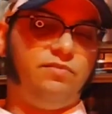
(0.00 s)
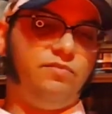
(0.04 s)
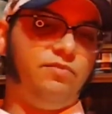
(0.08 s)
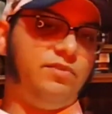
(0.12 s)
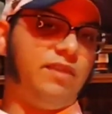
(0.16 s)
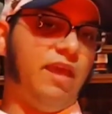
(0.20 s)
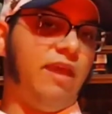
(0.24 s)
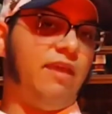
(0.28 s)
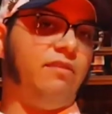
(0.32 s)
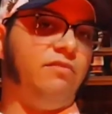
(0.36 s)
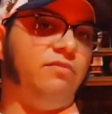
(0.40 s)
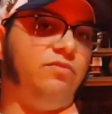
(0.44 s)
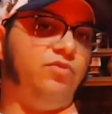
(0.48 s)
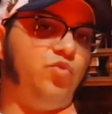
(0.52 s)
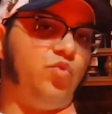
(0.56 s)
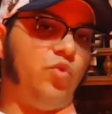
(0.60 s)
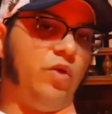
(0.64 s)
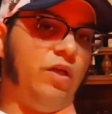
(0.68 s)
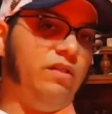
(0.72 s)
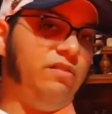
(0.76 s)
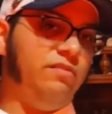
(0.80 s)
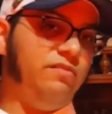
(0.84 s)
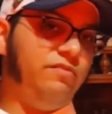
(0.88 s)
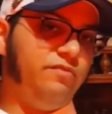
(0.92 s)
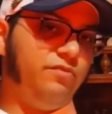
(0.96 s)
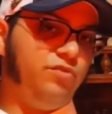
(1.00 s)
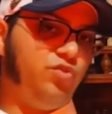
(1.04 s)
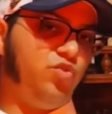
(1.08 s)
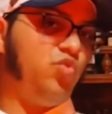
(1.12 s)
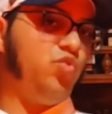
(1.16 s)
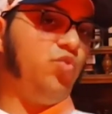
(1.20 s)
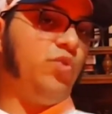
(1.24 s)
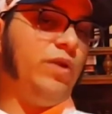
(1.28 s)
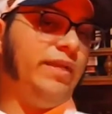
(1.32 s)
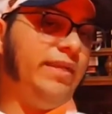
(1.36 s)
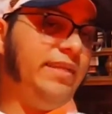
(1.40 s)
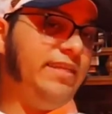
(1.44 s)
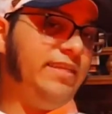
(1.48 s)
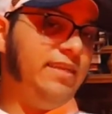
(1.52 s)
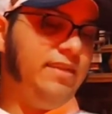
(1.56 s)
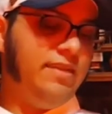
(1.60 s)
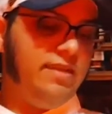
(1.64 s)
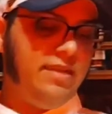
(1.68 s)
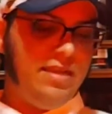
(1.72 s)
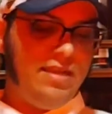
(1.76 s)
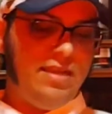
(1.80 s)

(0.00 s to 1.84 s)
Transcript: 10, 12, 20